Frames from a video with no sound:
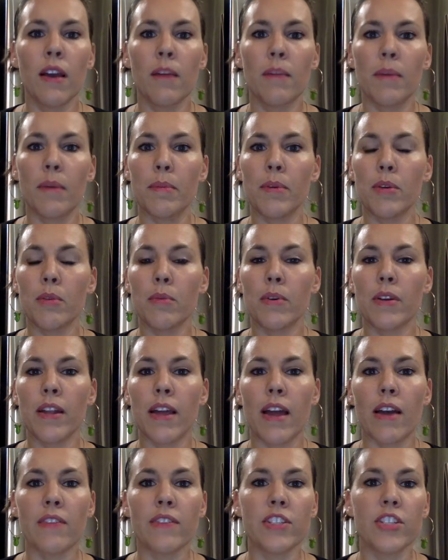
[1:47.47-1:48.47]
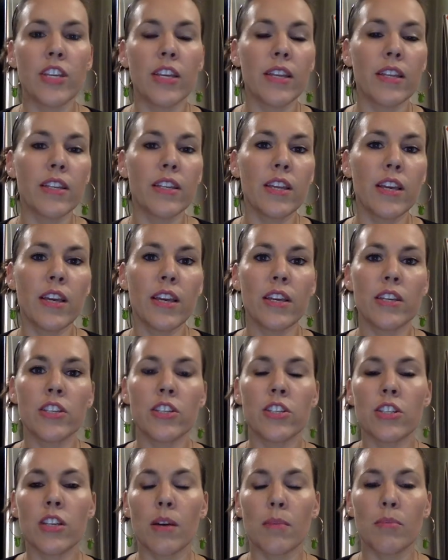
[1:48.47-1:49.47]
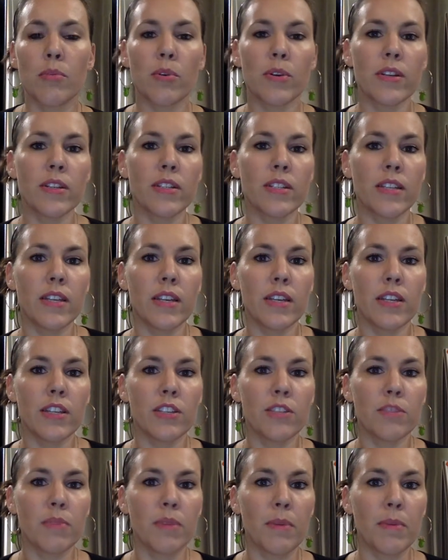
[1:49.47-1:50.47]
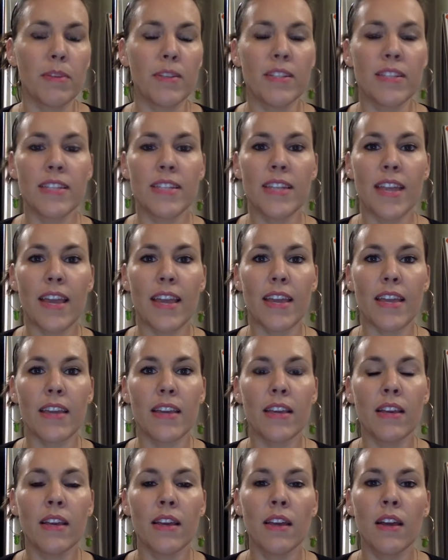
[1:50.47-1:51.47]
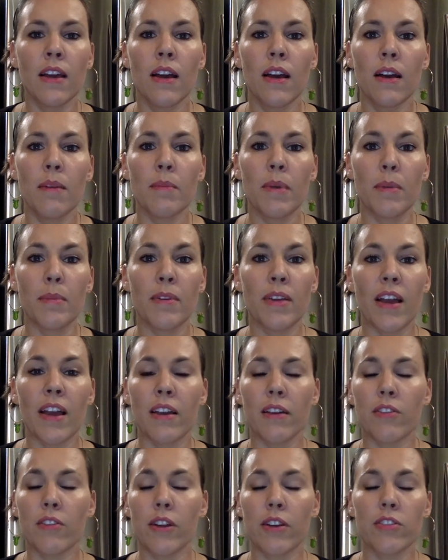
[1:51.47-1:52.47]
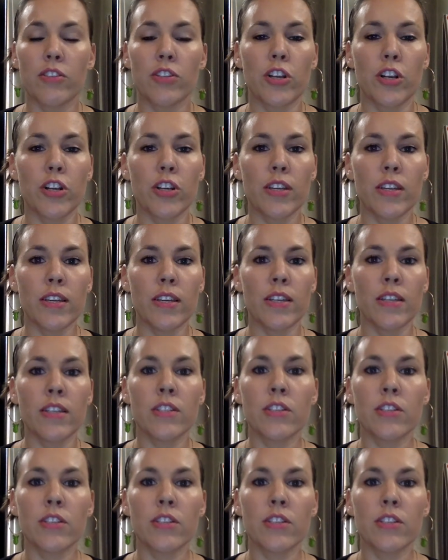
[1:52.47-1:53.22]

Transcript: Maybe you want to have a chicken dish, a pork dish, maybe steak, maybe a ground turkey.